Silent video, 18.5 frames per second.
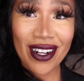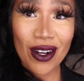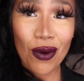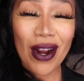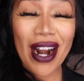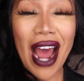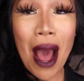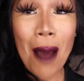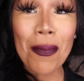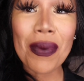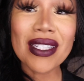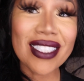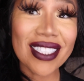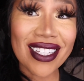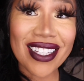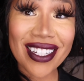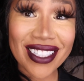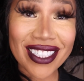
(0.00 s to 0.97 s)
What
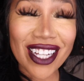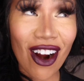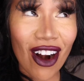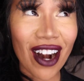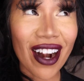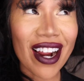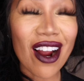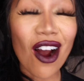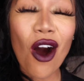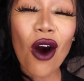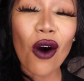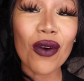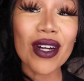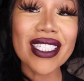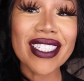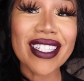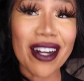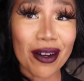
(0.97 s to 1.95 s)
happens to the dark
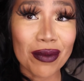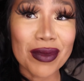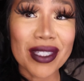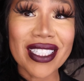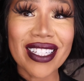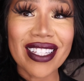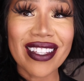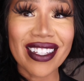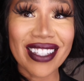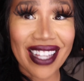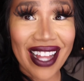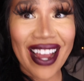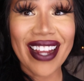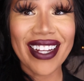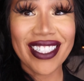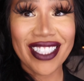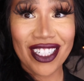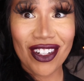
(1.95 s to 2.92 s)
always comes to the
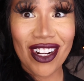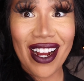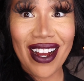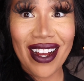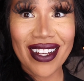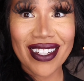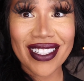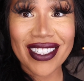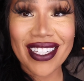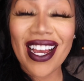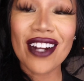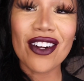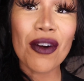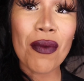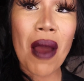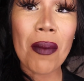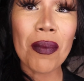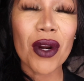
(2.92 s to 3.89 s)
light, you guys. And
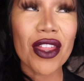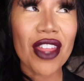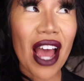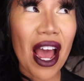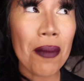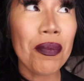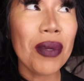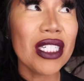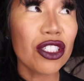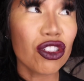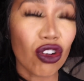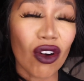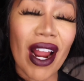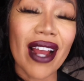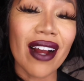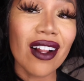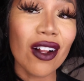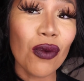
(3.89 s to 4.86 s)
remember, that
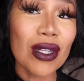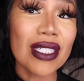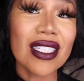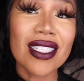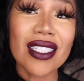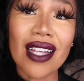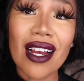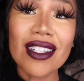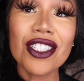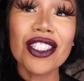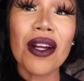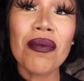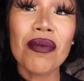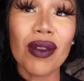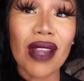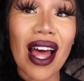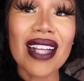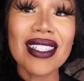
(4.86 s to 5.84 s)
betrayal was such a
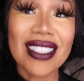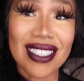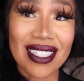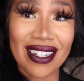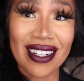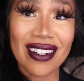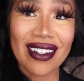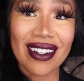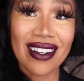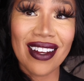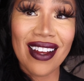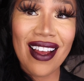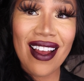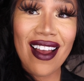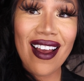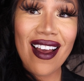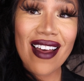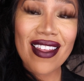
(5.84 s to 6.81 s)
blessing.
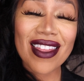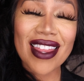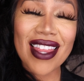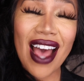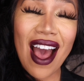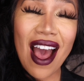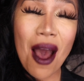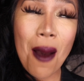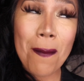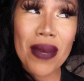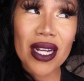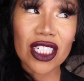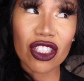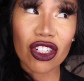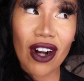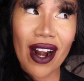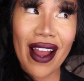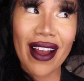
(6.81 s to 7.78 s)
That
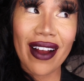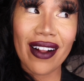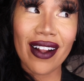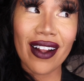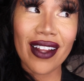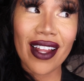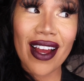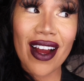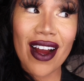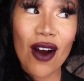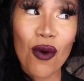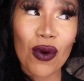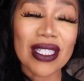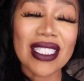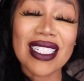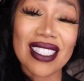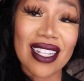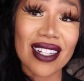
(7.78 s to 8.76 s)
betrayal
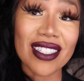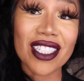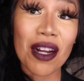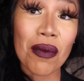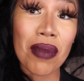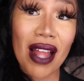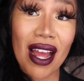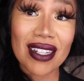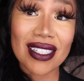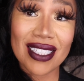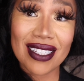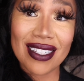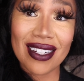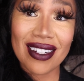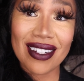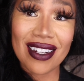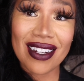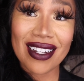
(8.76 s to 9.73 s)
was such a
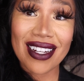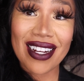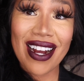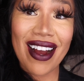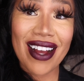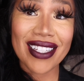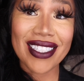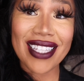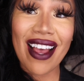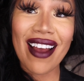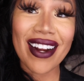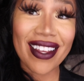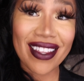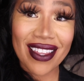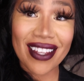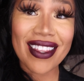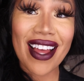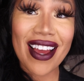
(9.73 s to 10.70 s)
blessing. Because
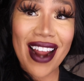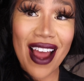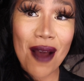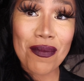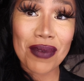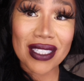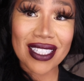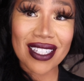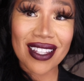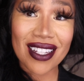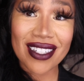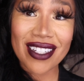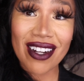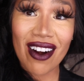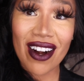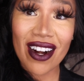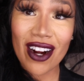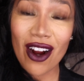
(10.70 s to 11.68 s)
anything that happens in the
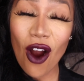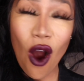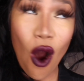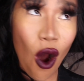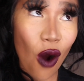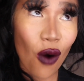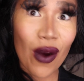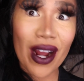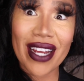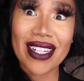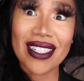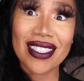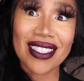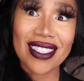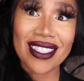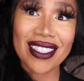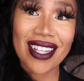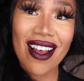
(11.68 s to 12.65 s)
dark
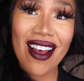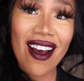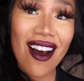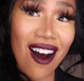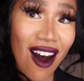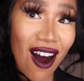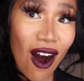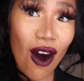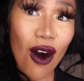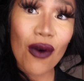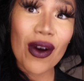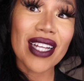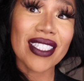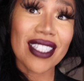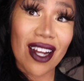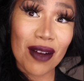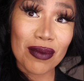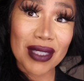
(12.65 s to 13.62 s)
always,
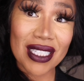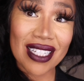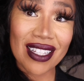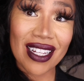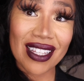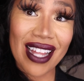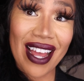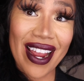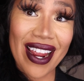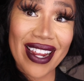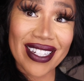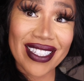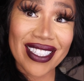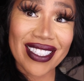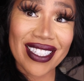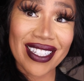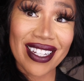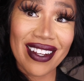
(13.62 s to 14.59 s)
always comes in the
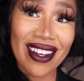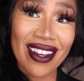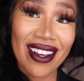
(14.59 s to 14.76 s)
light.